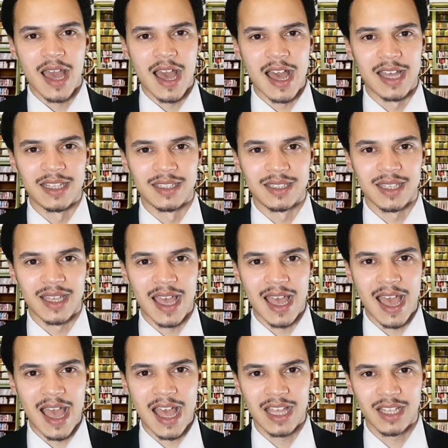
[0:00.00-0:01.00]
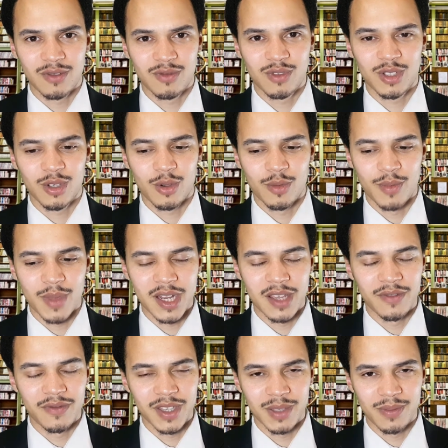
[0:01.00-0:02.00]
And as a result, many
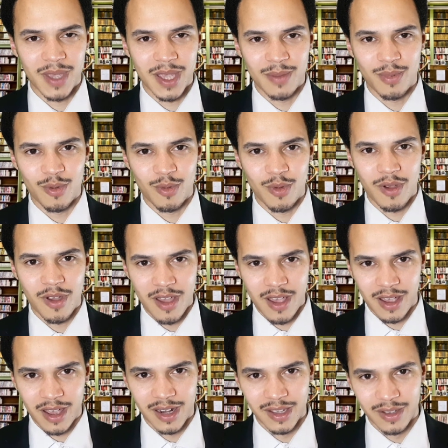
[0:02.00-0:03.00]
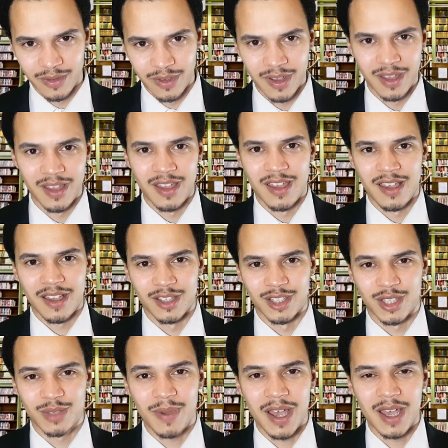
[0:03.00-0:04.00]
of these people kind of
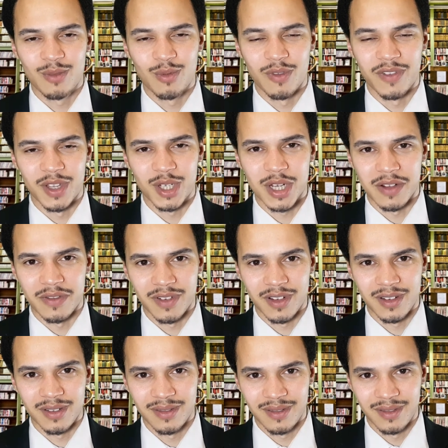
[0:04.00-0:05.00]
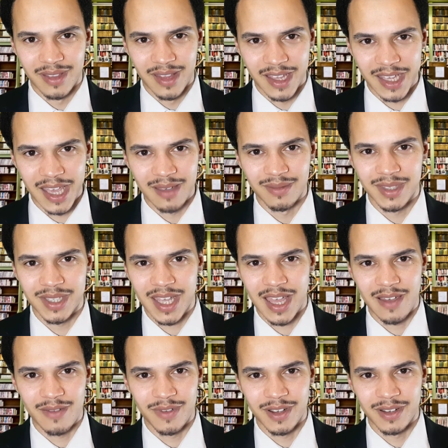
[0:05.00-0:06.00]
conspired with each other, and they came
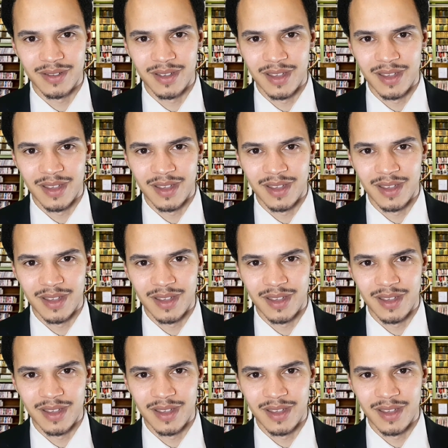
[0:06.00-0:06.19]
together,